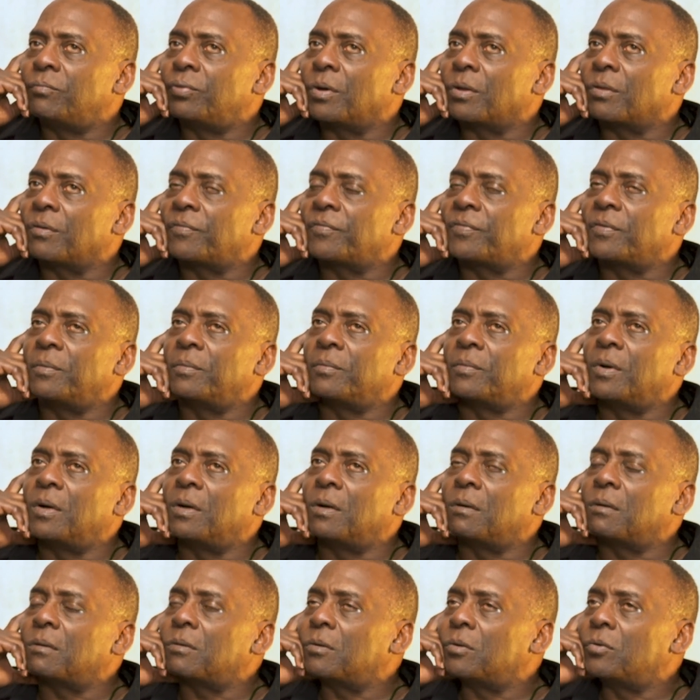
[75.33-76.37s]
brother
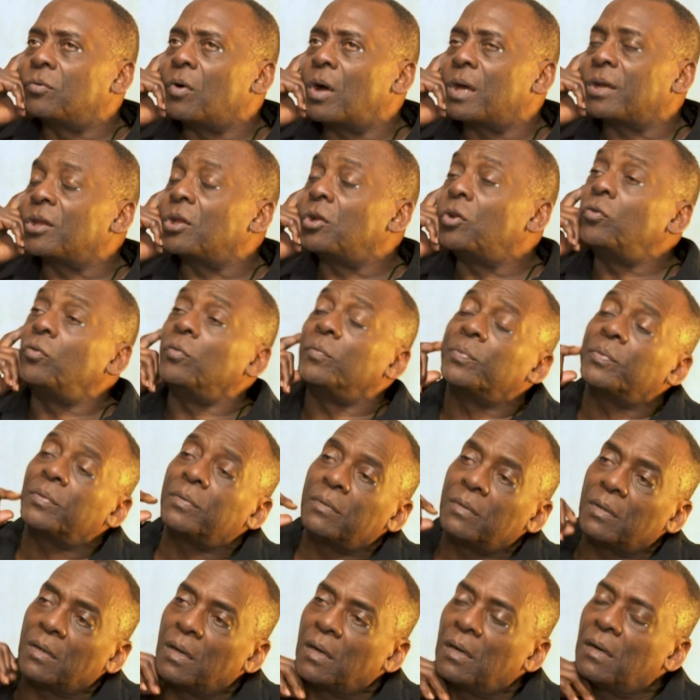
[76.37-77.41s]
from Guadeloupe.
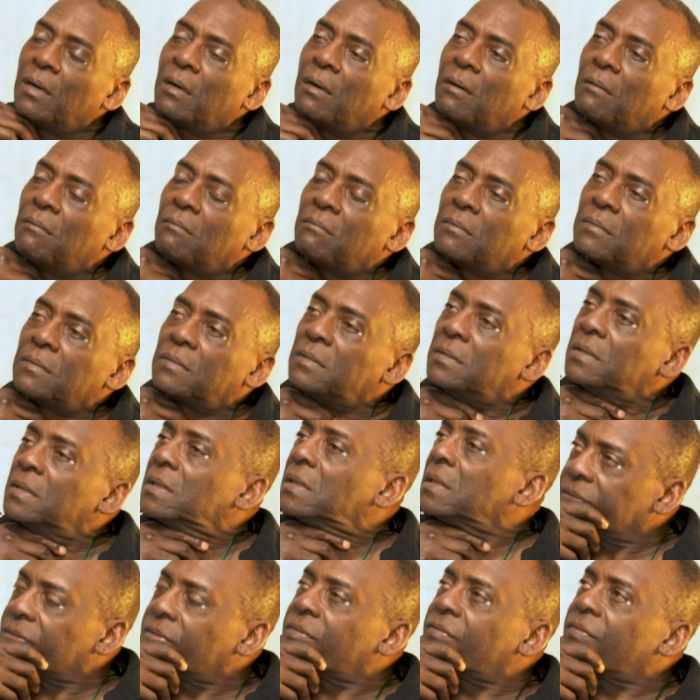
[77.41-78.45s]
Um,
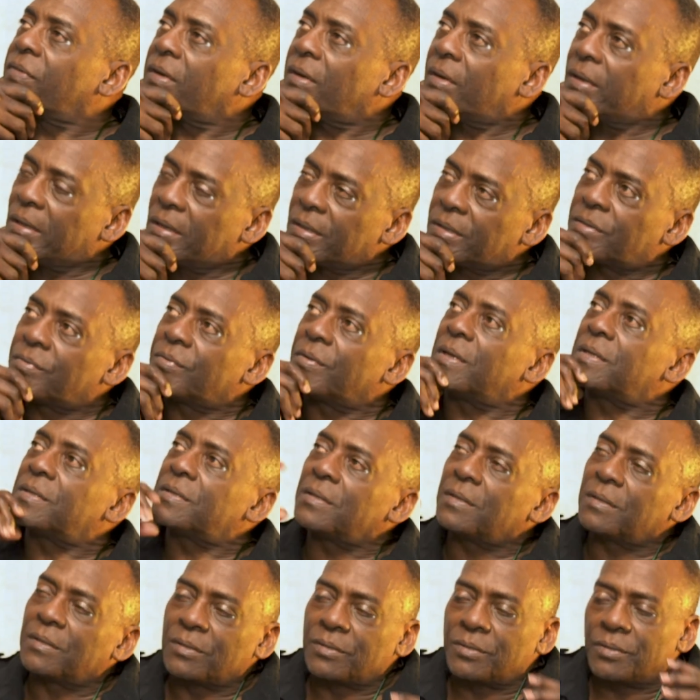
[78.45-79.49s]
very
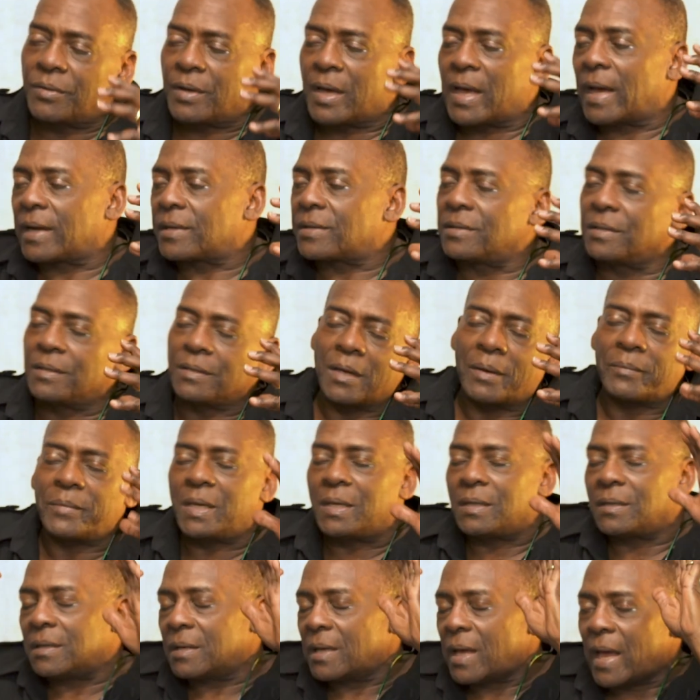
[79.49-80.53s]
interesting to do action. I
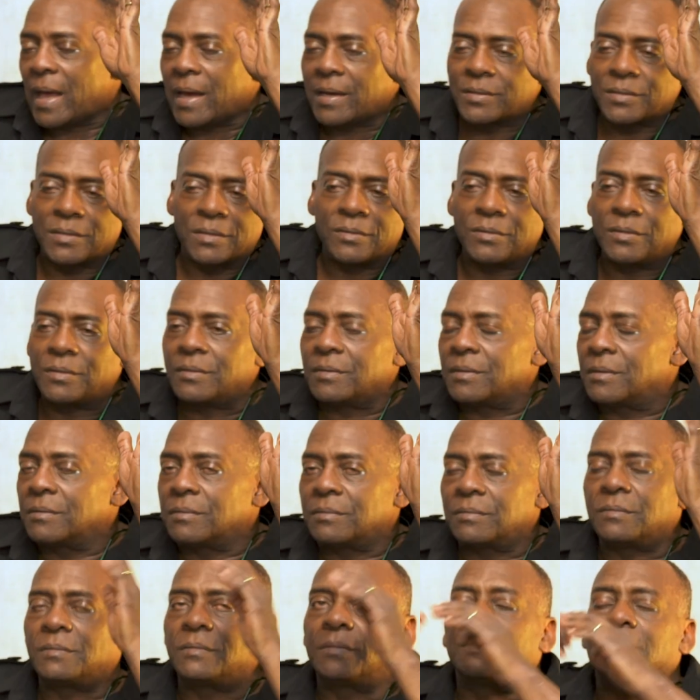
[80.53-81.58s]
mean, the action, you
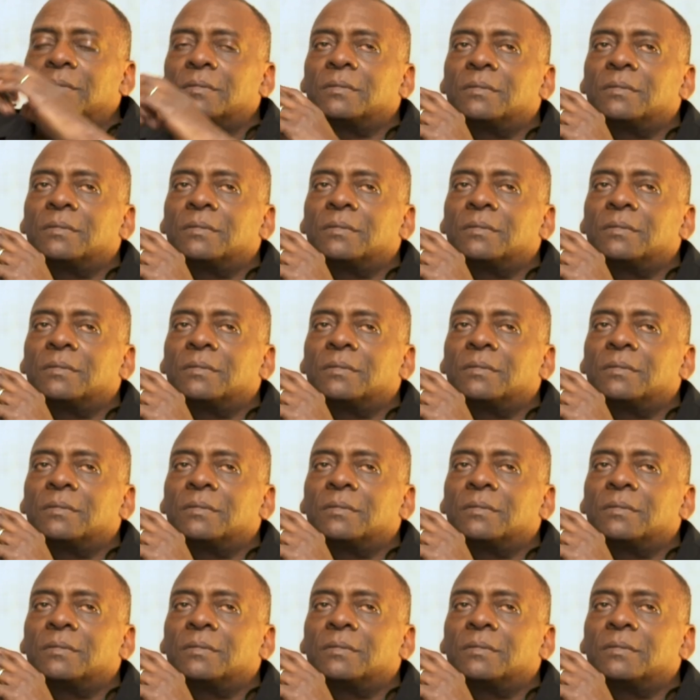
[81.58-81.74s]
know,